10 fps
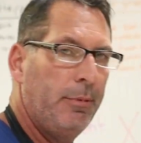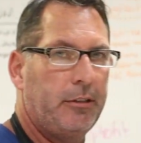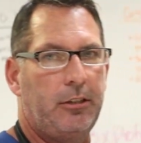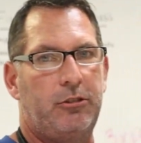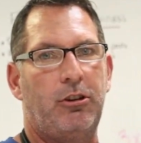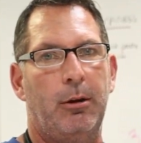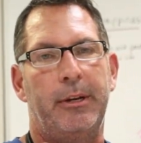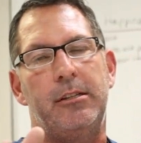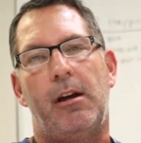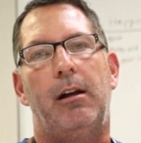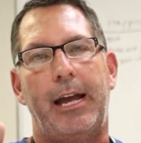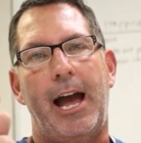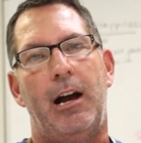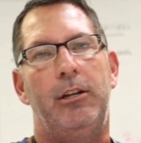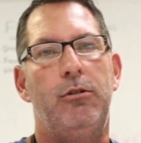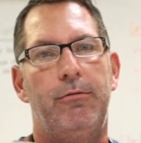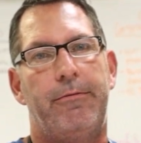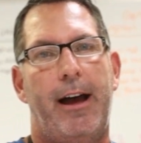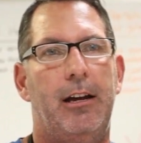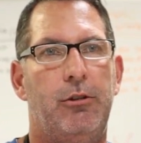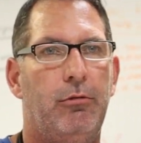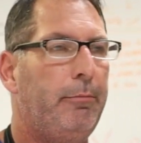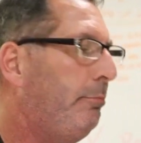But to determine, Doug, how you value a